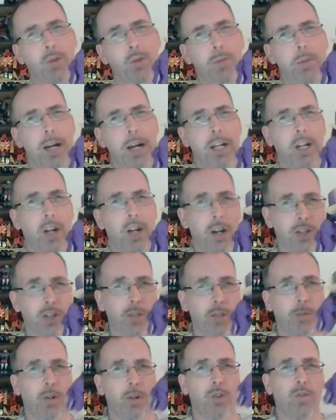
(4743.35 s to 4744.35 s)
to my
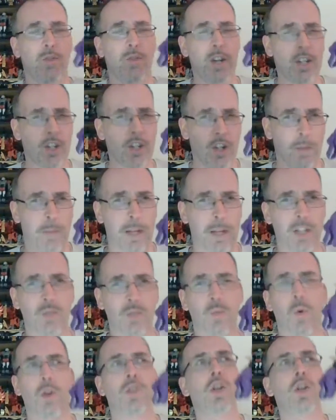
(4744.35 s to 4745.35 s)
custom original
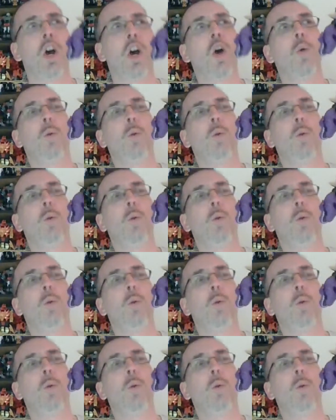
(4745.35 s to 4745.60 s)
Beast Wars.